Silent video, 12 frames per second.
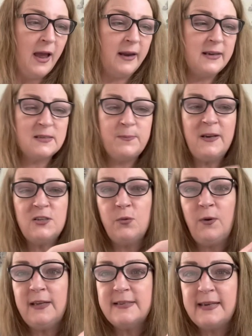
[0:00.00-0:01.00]
And especially
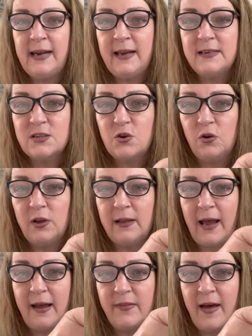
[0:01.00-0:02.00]
when it's a nice colour
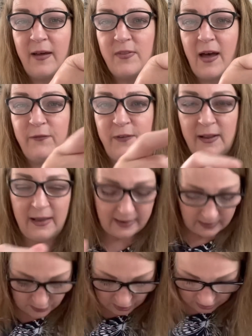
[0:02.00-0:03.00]
like that, that I feel
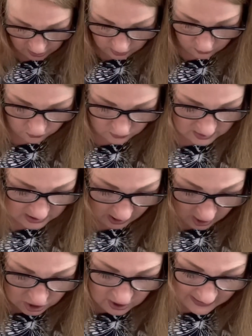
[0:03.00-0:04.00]
like I can use.
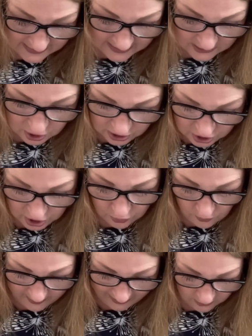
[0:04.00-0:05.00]
So that's actually two
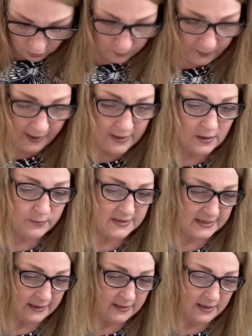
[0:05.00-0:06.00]
makeup
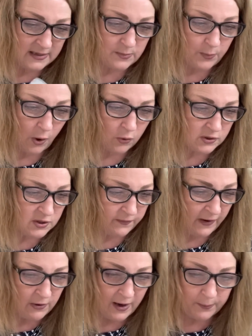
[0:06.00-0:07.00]
items in this box.
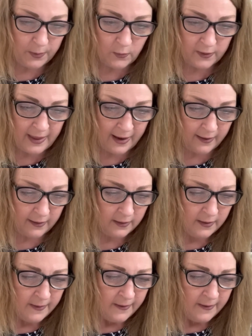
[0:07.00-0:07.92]
Very happy with that.